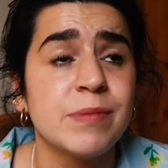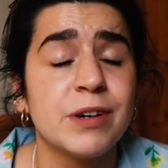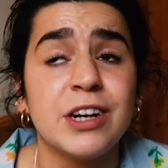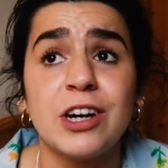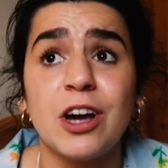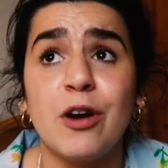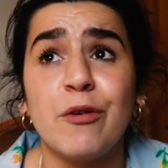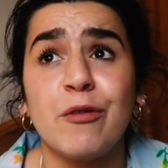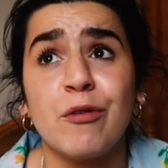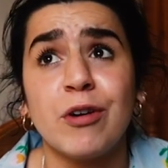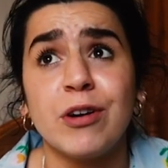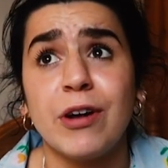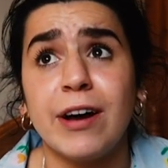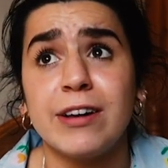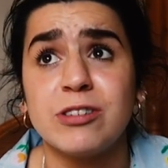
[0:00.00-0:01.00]
I'm gonna go for
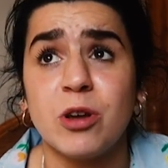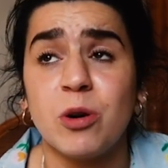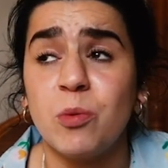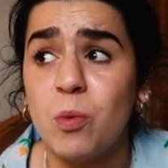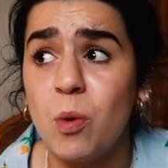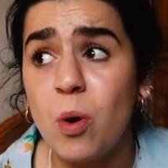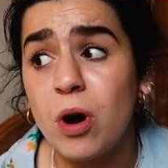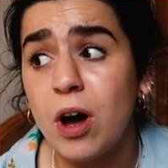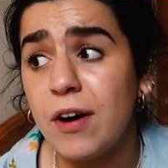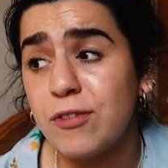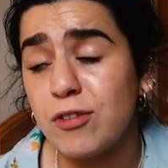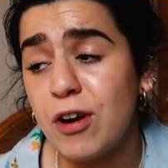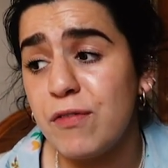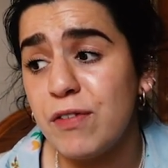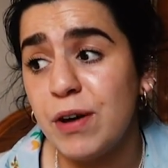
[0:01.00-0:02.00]
a nice long walk
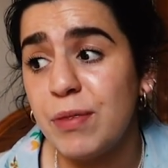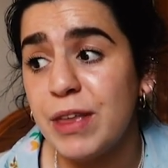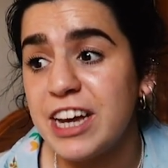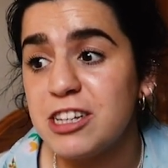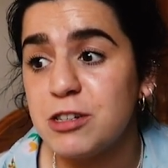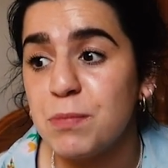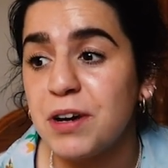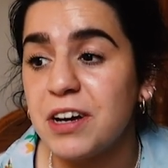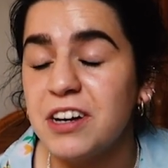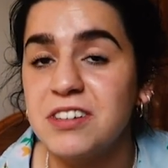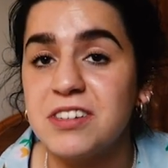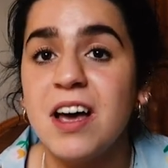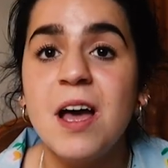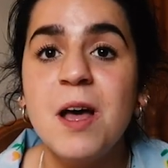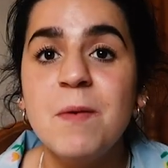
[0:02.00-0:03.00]
after I film this, because